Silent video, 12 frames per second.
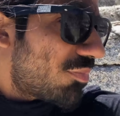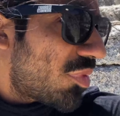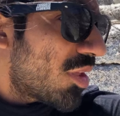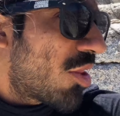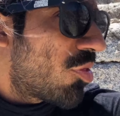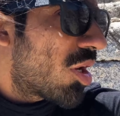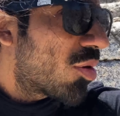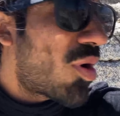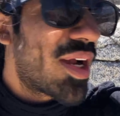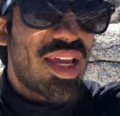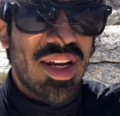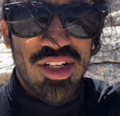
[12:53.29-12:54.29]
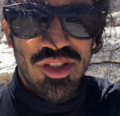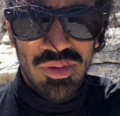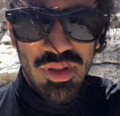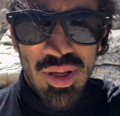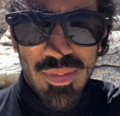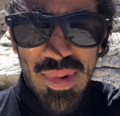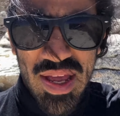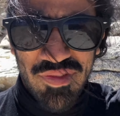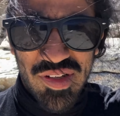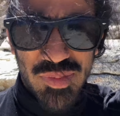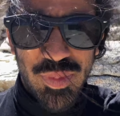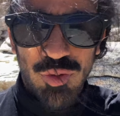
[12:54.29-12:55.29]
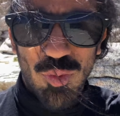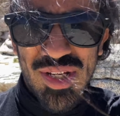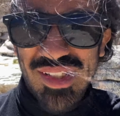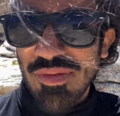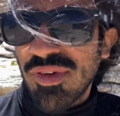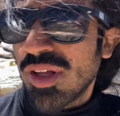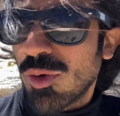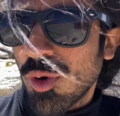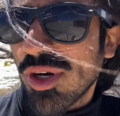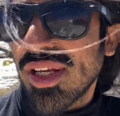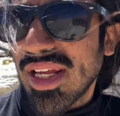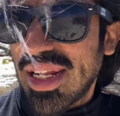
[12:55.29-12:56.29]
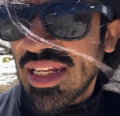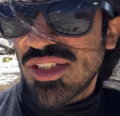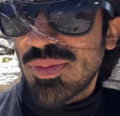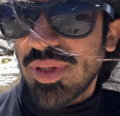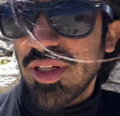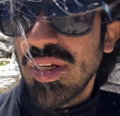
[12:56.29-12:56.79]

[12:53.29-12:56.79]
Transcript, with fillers: and they're like why can't i manifest mirror why is everything working against me